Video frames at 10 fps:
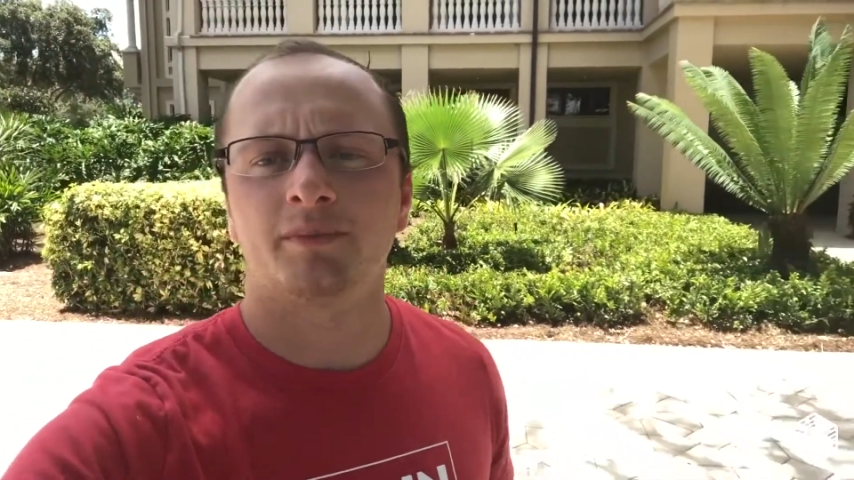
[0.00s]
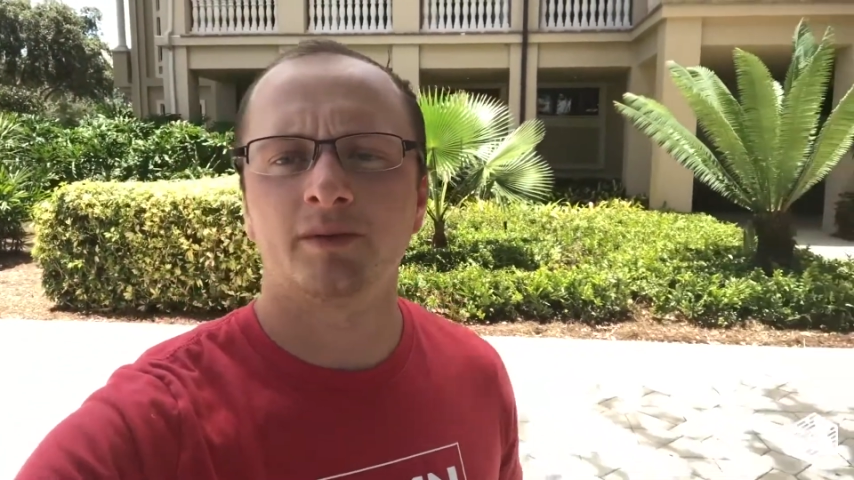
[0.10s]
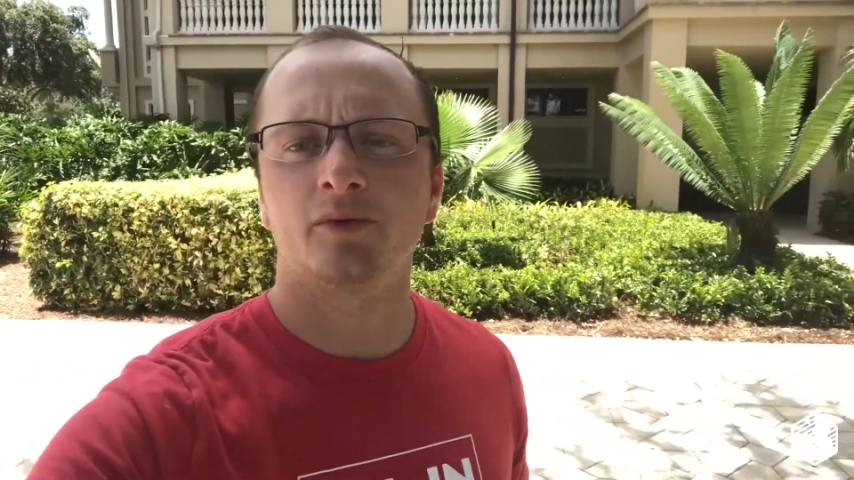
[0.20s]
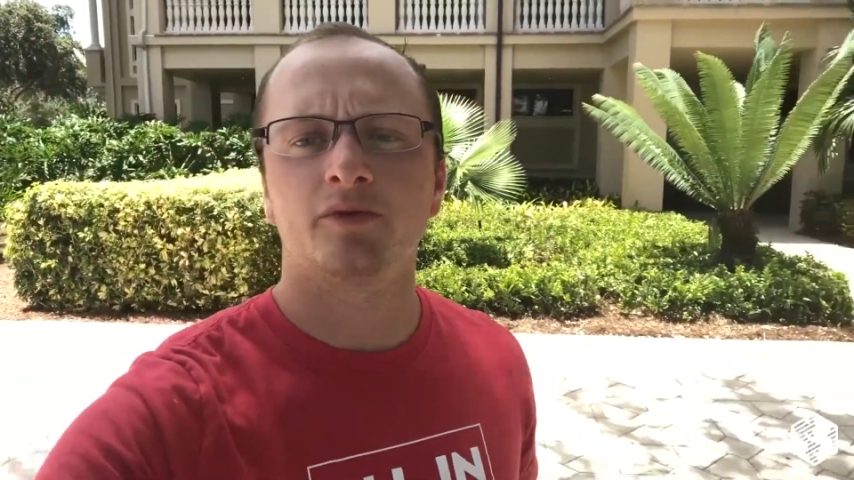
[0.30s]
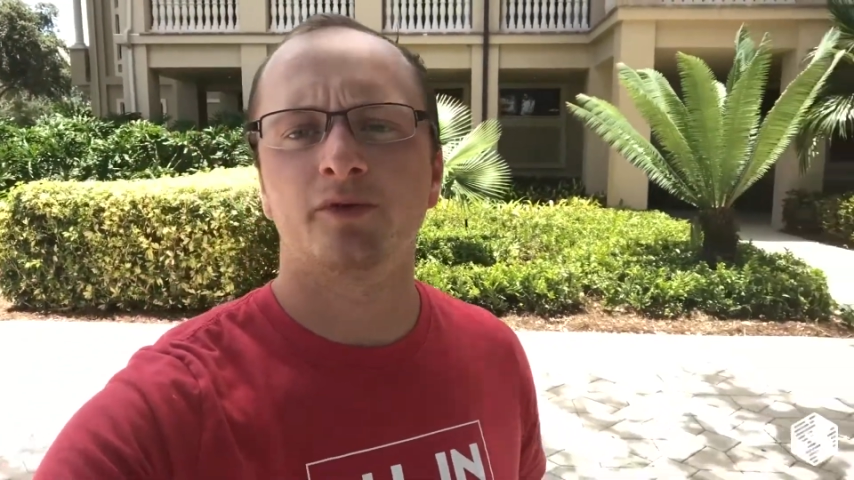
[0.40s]

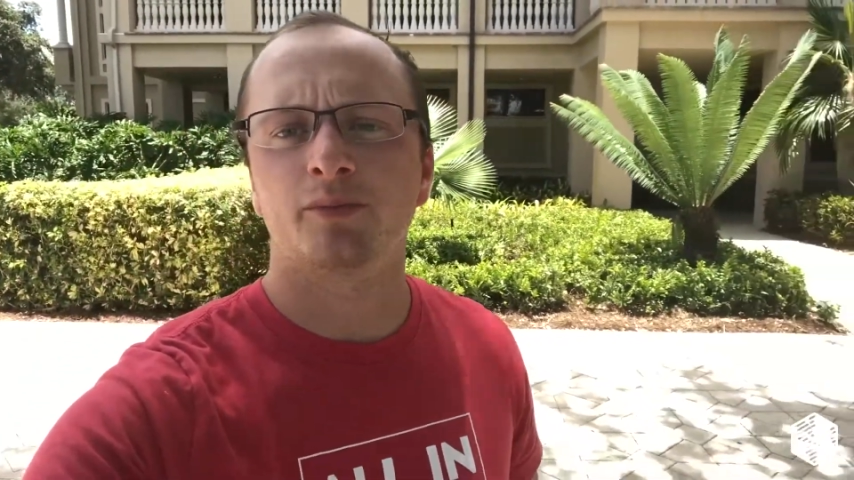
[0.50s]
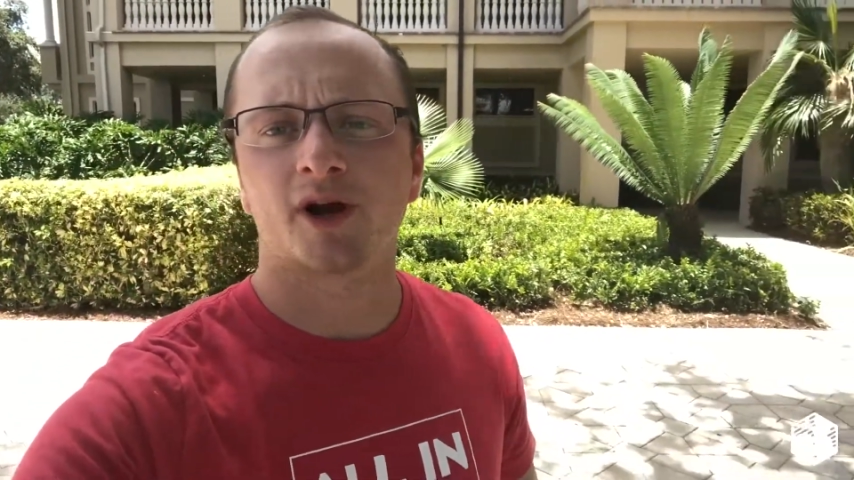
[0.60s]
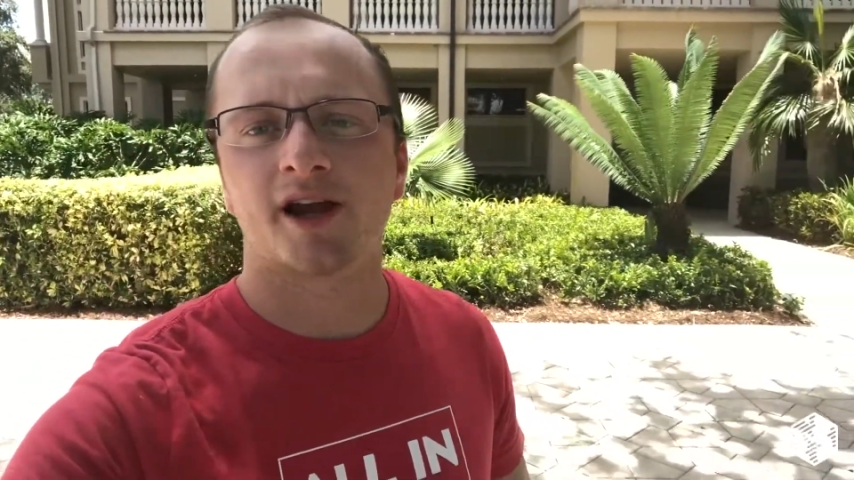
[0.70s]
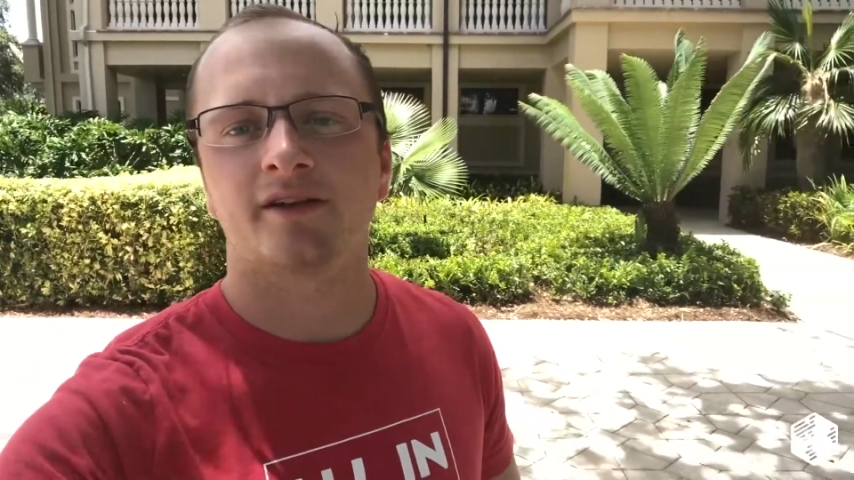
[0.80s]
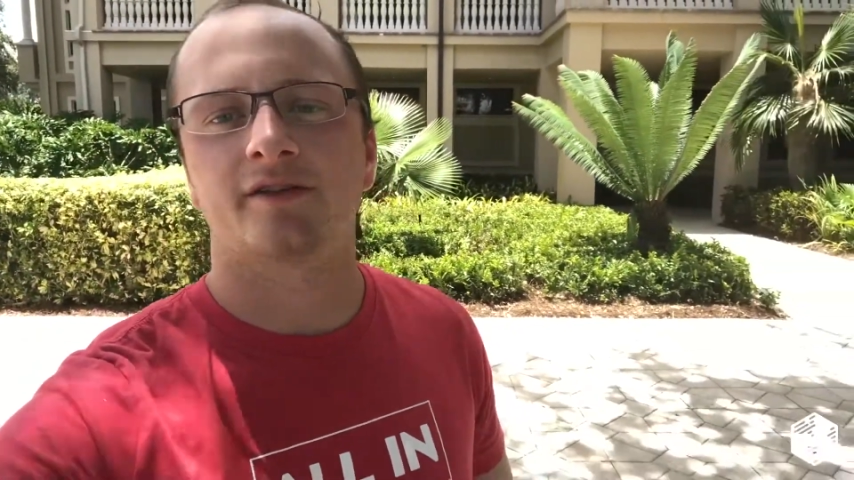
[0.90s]
people do
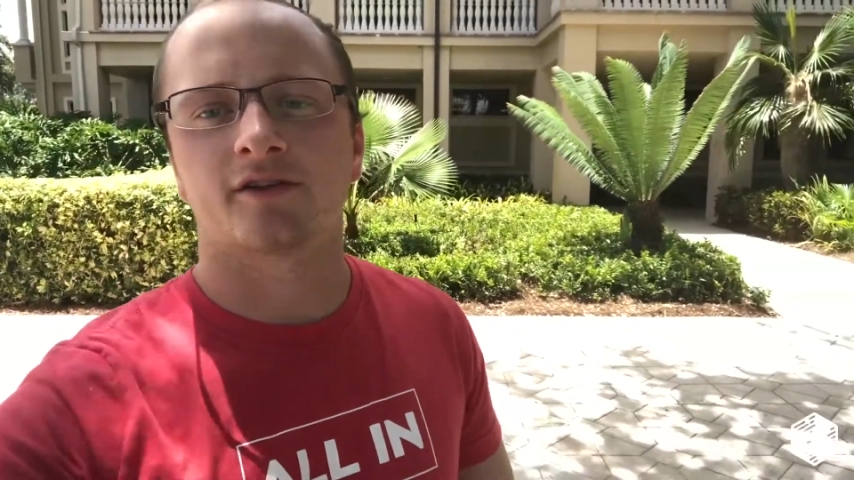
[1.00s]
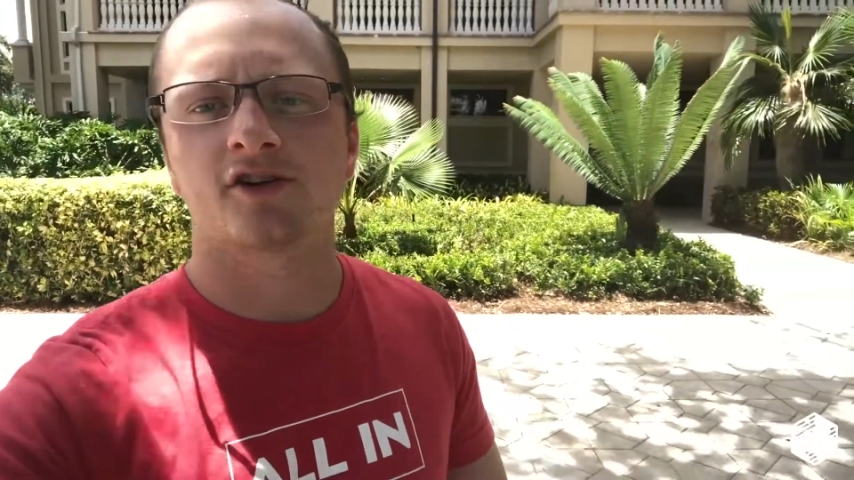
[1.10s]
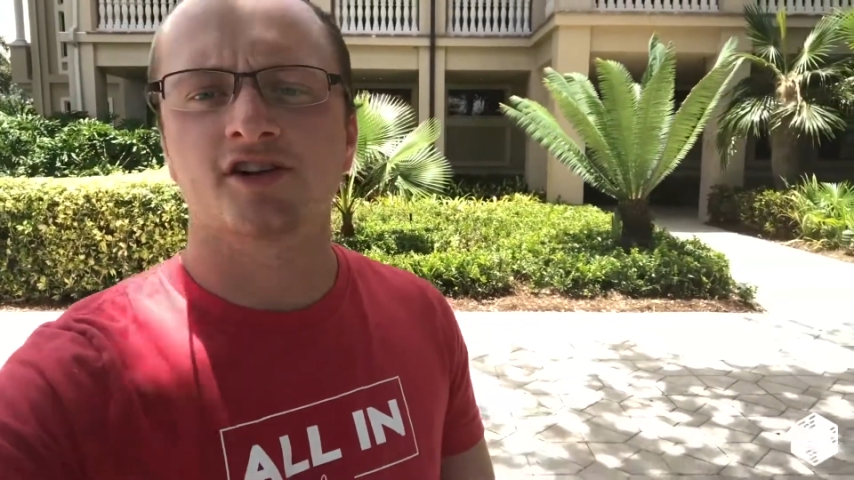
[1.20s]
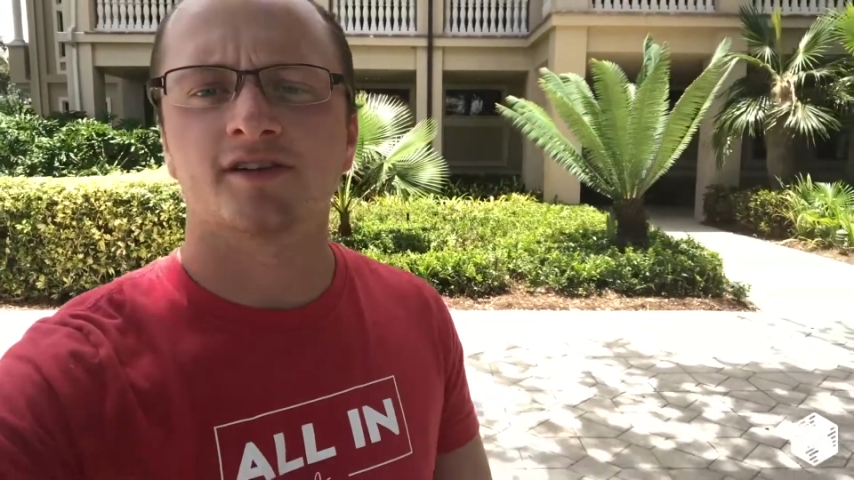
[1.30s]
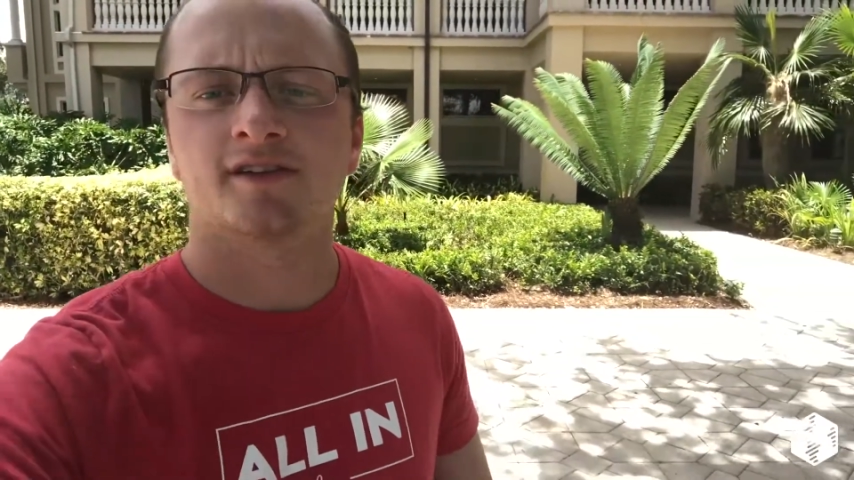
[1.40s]
branded
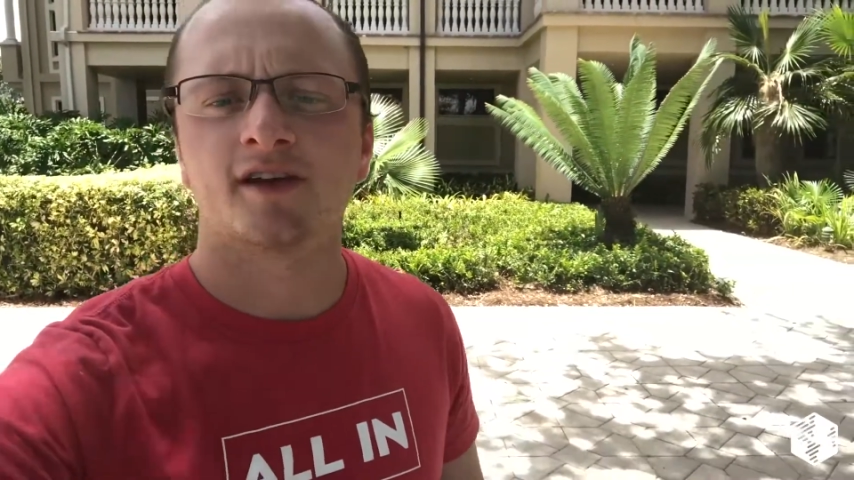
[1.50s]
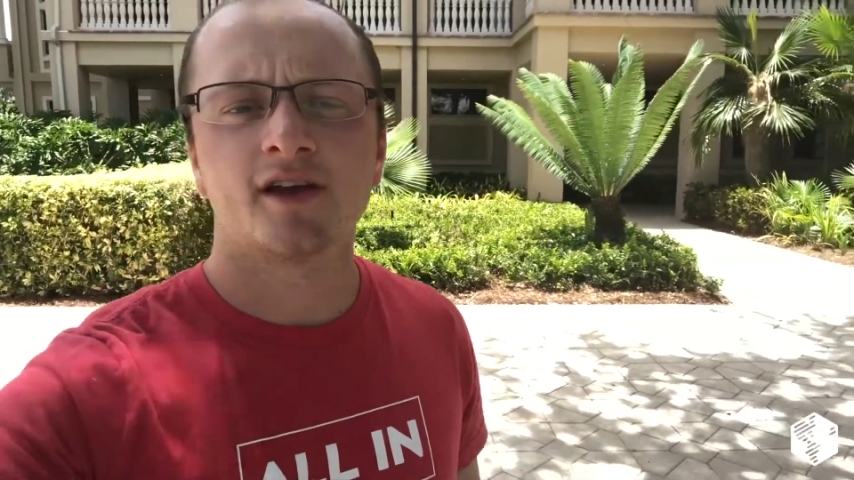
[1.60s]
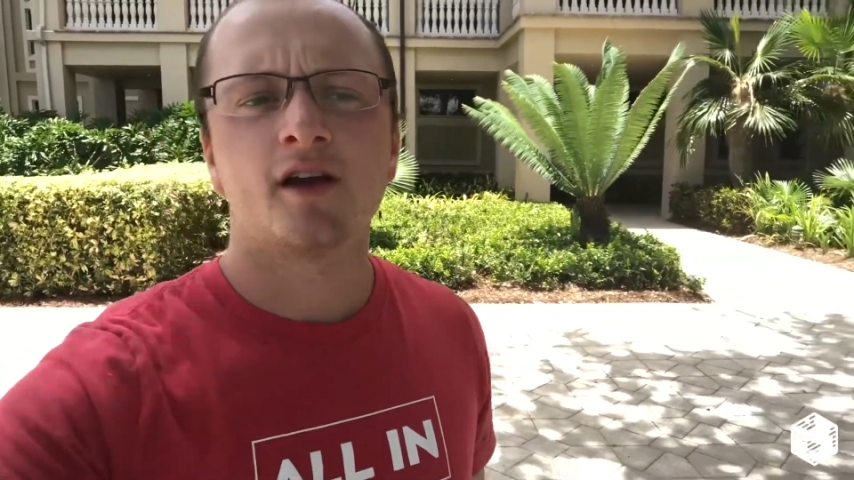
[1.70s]
searches.